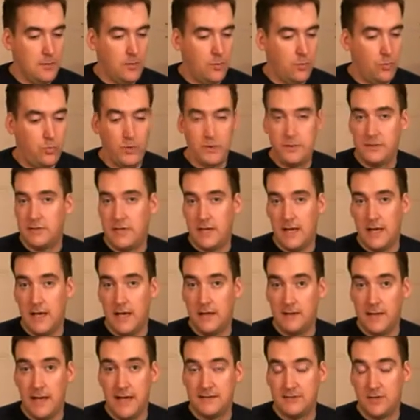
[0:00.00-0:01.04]
which
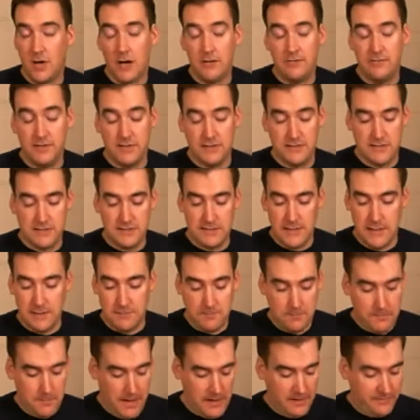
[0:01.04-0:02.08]
has obvious
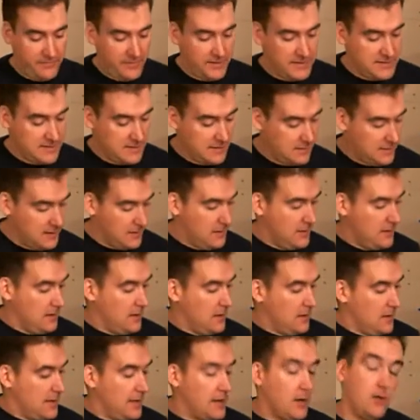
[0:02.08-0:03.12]
benefits.
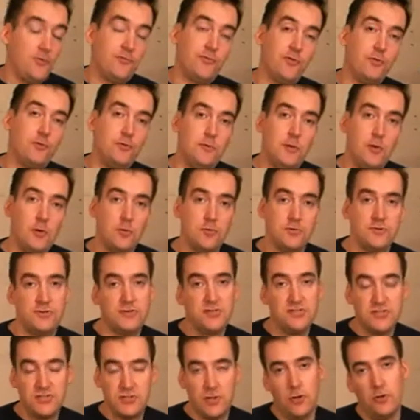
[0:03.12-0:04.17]
It also lowers the
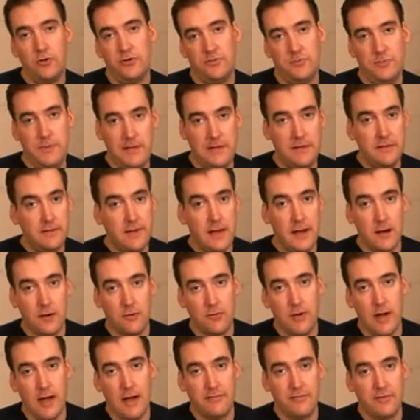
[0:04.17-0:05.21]
stall speed of the
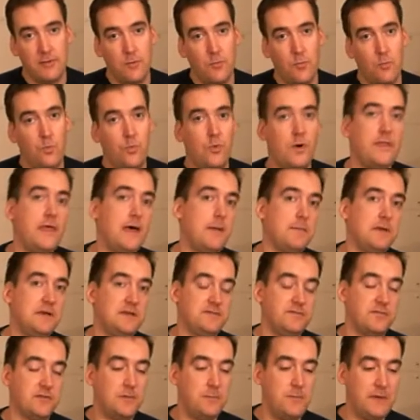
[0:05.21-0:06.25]
aircraft. What that means
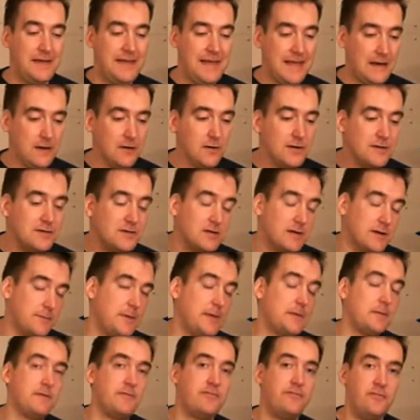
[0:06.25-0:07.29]
for the beginner is you can be
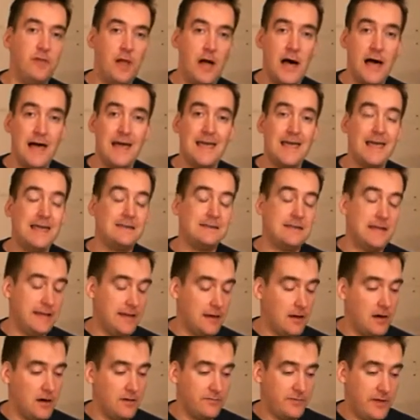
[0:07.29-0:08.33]
able to fly, take
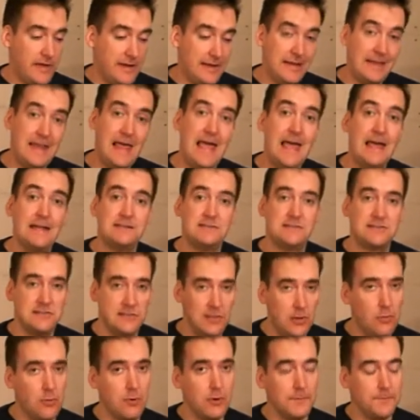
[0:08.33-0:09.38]
off and land
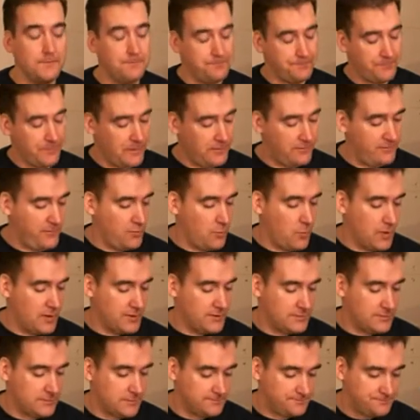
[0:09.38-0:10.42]
slower if you want
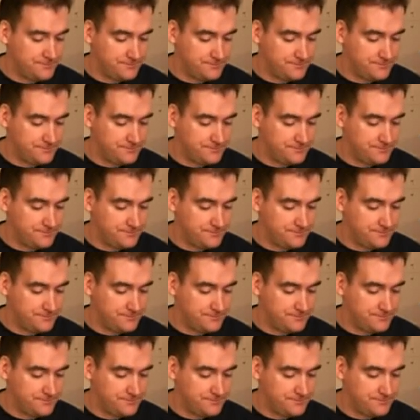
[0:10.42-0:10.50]
to.